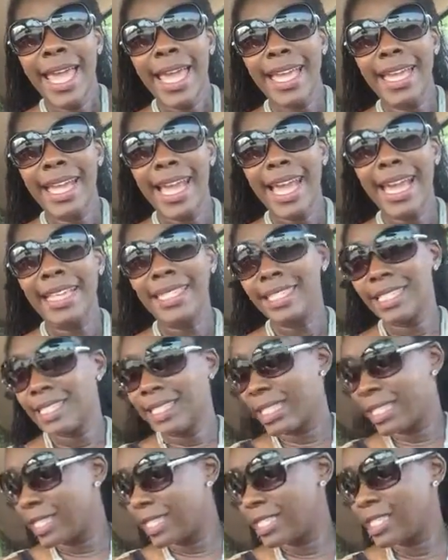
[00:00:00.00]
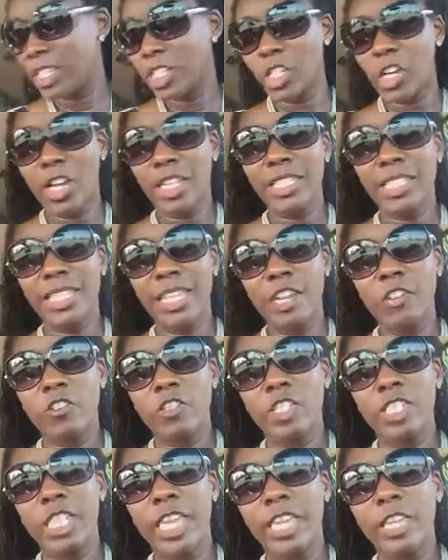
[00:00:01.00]
Hey guys, this is Shawn
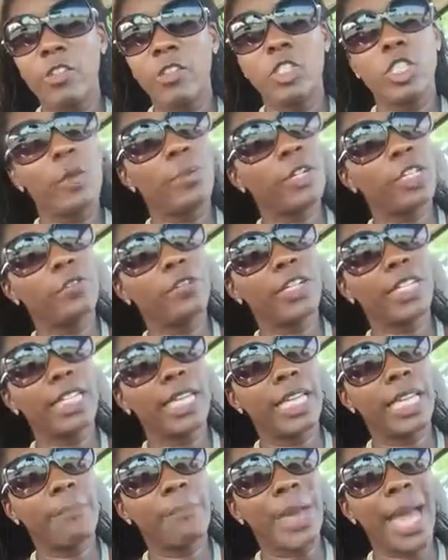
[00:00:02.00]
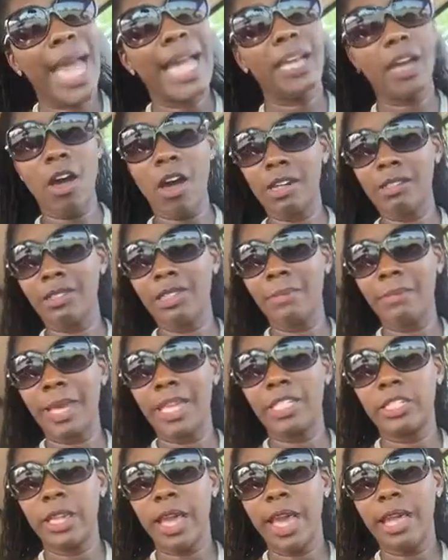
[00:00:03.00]
Sandridge. Thank you so much for clicking back onto
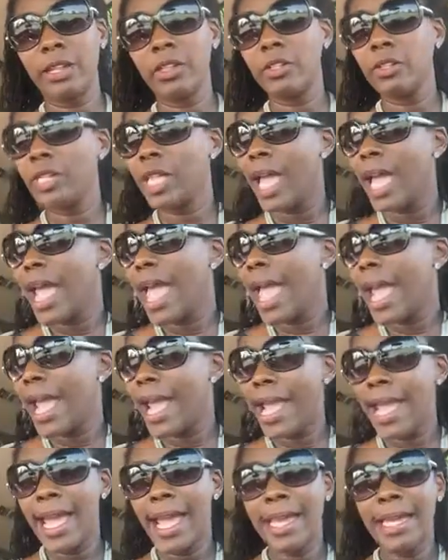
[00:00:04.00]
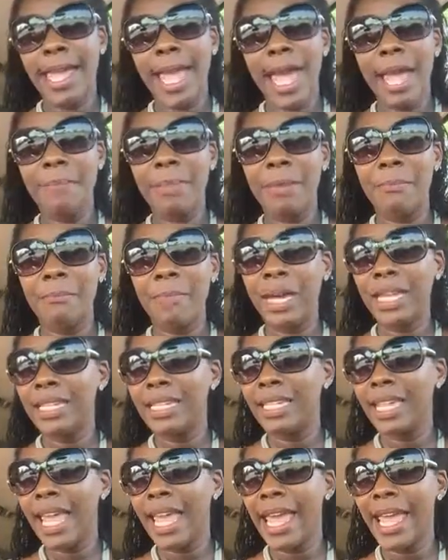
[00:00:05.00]
my channel and happy
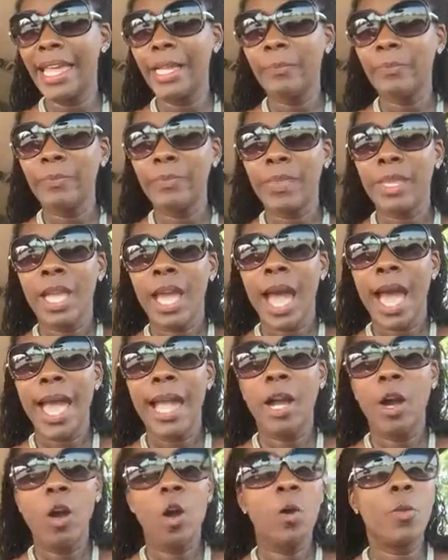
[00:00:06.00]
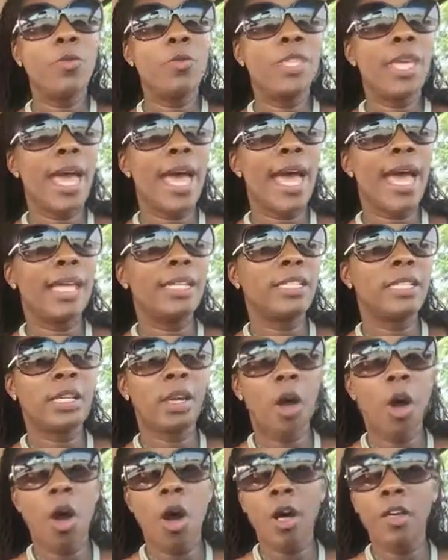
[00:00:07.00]
Monday. I hope that
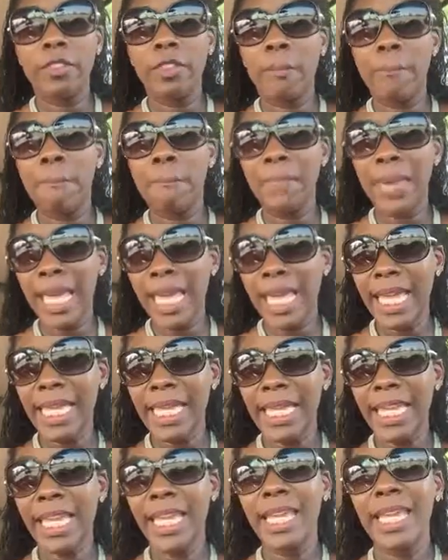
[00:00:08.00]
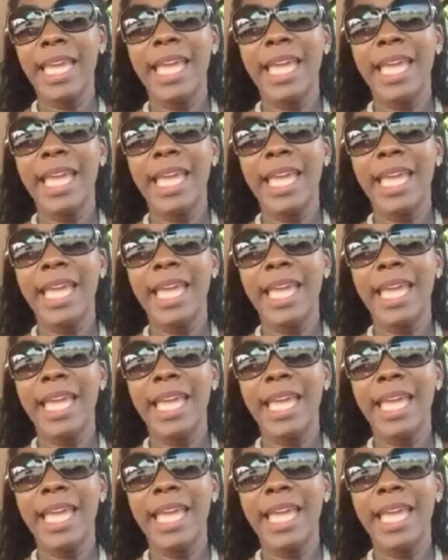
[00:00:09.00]
all the men